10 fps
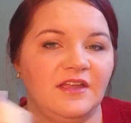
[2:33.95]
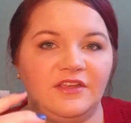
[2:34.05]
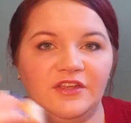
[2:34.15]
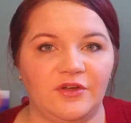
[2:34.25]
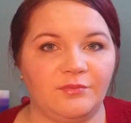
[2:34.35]

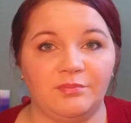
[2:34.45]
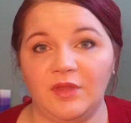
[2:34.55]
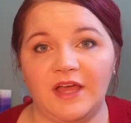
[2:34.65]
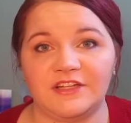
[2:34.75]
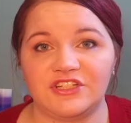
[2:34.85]
you know,
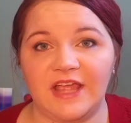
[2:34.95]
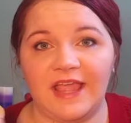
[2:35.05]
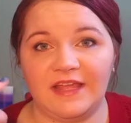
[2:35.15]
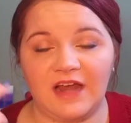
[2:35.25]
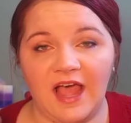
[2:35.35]
blush
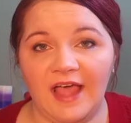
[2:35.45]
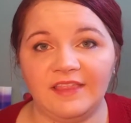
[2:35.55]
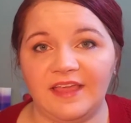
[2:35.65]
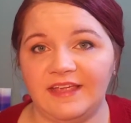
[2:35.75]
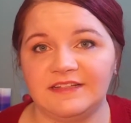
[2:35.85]
and a
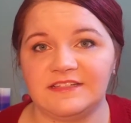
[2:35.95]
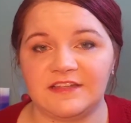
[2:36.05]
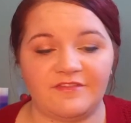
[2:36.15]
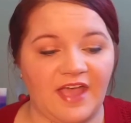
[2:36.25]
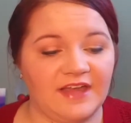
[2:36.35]
highlight
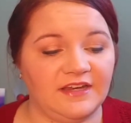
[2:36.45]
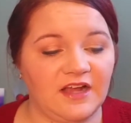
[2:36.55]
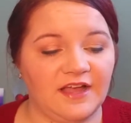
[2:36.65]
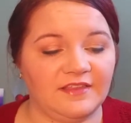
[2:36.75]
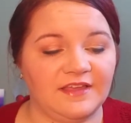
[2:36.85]
instead of adding
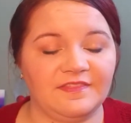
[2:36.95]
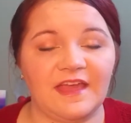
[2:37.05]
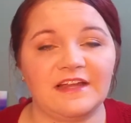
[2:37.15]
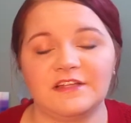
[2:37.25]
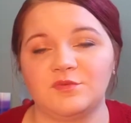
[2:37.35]
a highlight.
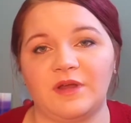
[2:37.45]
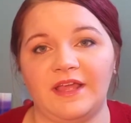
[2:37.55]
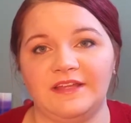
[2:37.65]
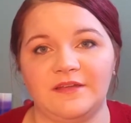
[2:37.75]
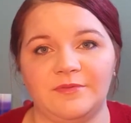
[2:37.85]
That is what
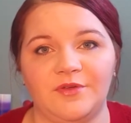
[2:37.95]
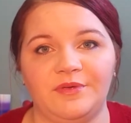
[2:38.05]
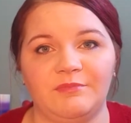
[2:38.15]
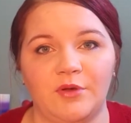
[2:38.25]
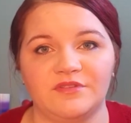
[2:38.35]
I end up
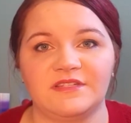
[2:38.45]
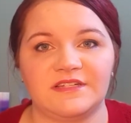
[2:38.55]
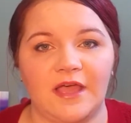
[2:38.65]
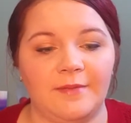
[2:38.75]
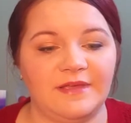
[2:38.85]
doing most of
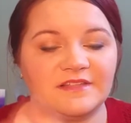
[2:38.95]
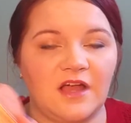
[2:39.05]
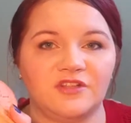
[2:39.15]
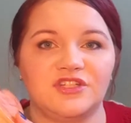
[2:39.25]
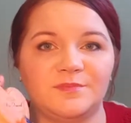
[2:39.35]
the time, is
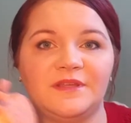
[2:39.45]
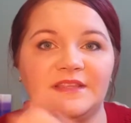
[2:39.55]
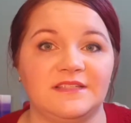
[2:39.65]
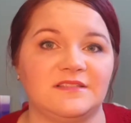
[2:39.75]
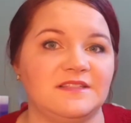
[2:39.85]
I'll just
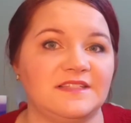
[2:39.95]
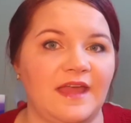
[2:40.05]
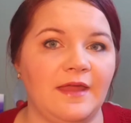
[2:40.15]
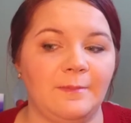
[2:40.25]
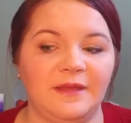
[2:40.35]
put this
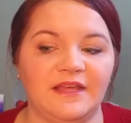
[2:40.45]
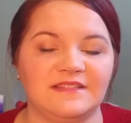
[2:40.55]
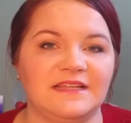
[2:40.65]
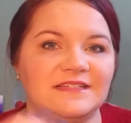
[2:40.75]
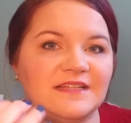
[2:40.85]
instead,
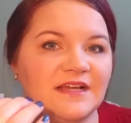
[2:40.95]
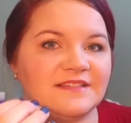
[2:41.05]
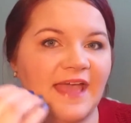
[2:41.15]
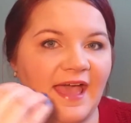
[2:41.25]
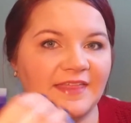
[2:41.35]
because it
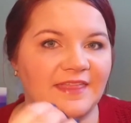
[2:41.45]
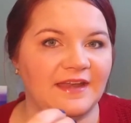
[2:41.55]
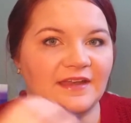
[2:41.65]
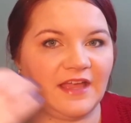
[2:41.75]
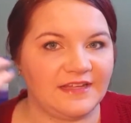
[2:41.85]
does add
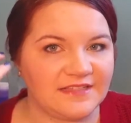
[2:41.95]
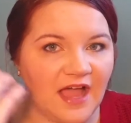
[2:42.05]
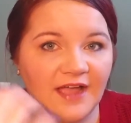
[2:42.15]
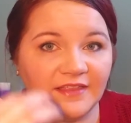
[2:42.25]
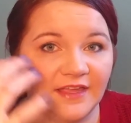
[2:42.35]
that nice
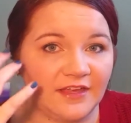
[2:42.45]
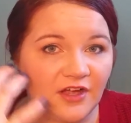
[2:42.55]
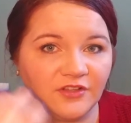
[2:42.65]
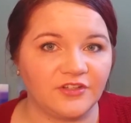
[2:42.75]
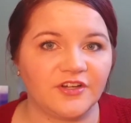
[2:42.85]
highlight
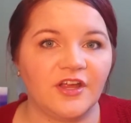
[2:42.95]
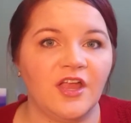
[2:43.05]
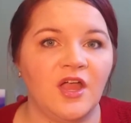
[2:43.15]
color